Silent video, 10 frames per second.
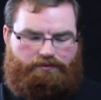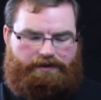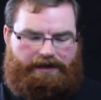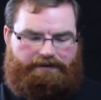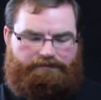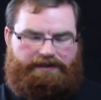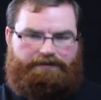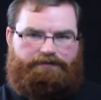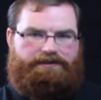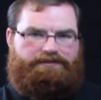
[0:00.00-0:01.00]
kind of
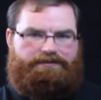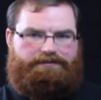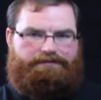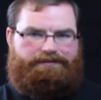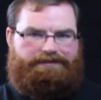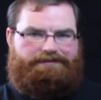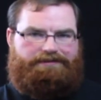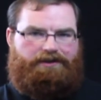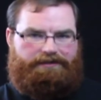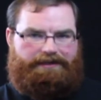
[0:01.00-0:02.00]
give this
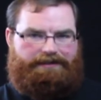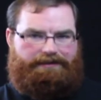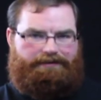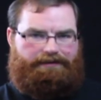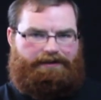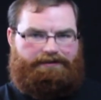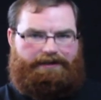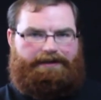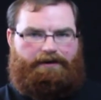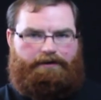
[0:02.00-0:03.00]
young lady a
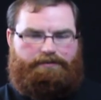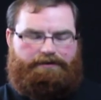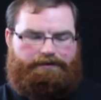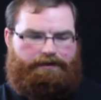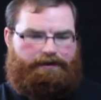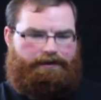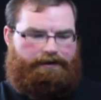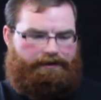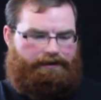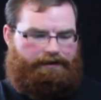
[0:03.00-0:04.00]
leg up.
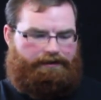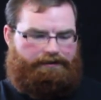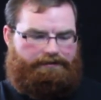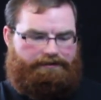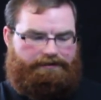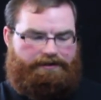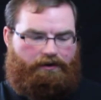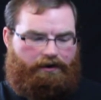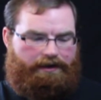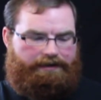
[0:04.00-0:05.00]

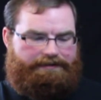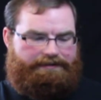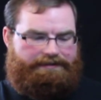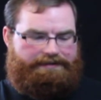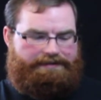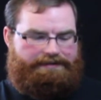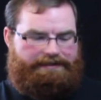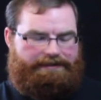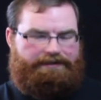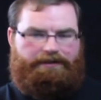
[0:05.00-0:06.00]
Liara
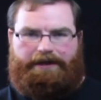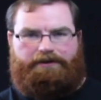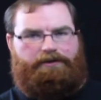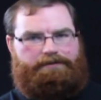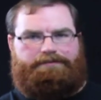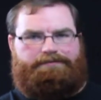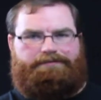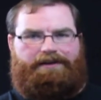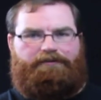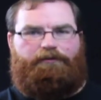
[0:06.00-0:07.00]
didn't like her
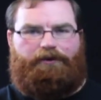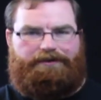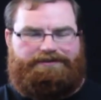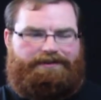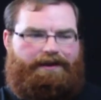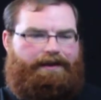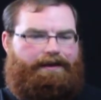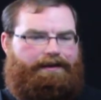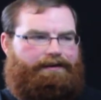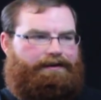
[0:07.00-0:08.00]
at first.
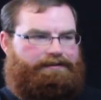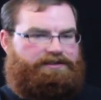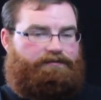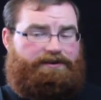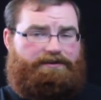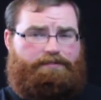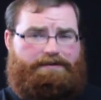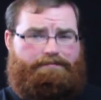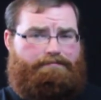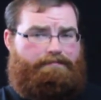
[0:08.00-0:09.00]
She found her to
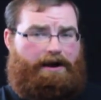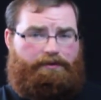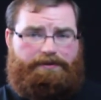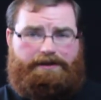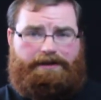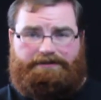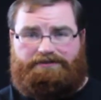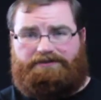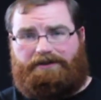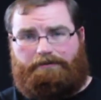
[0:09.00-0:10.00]
be mouthy and
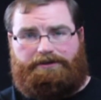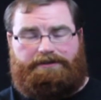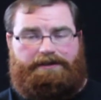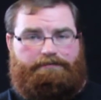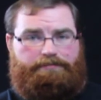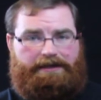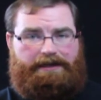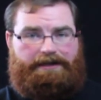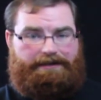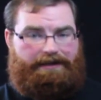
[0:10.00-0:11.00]
stubborn and
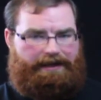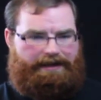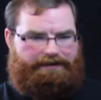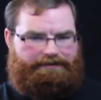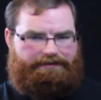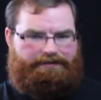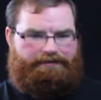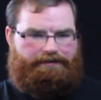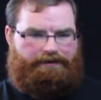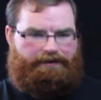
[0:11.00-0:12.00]
pig-headed, and
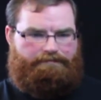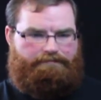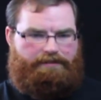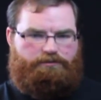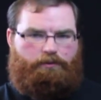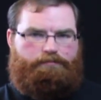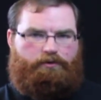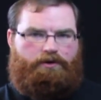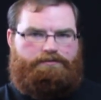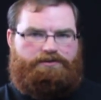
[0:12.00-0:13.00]
much more
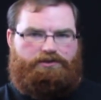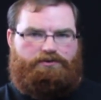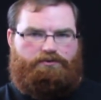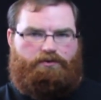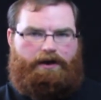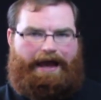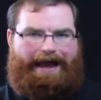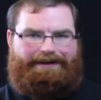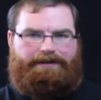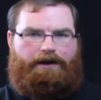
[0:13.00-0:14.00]
prone to
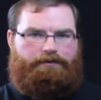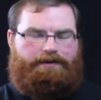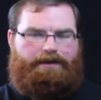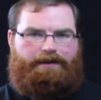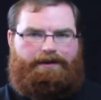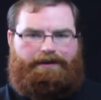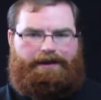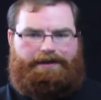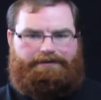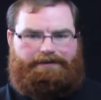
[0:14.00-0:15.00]
act out,
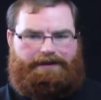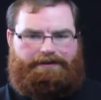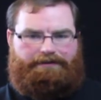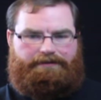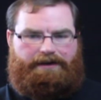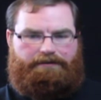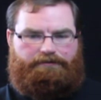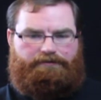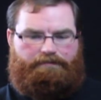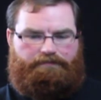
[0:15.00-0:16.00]
and kind of